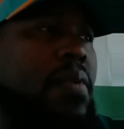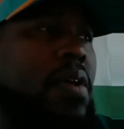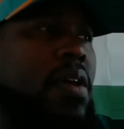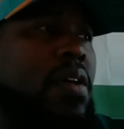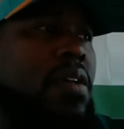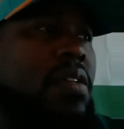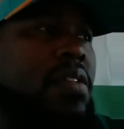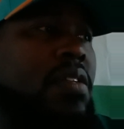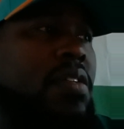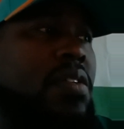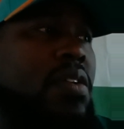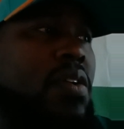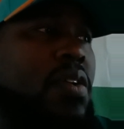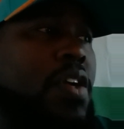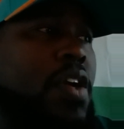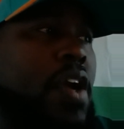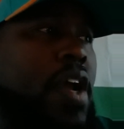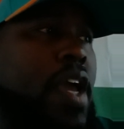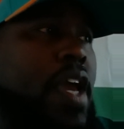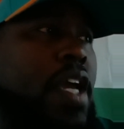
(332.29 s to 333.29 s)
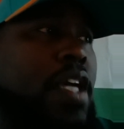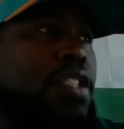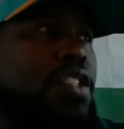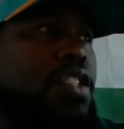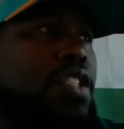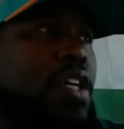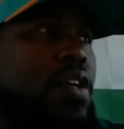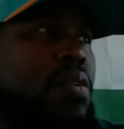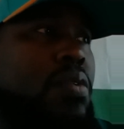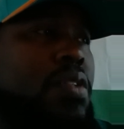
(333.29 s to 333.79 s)
your
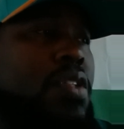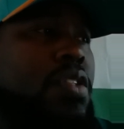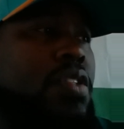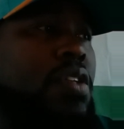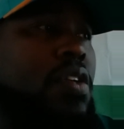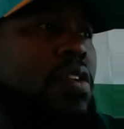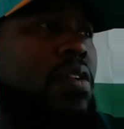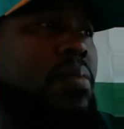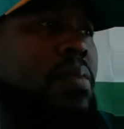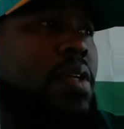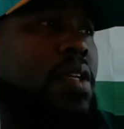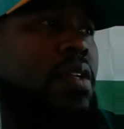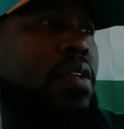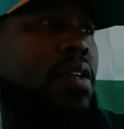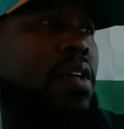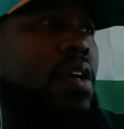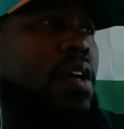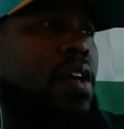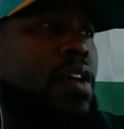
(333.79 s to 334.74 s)
handshake will determine,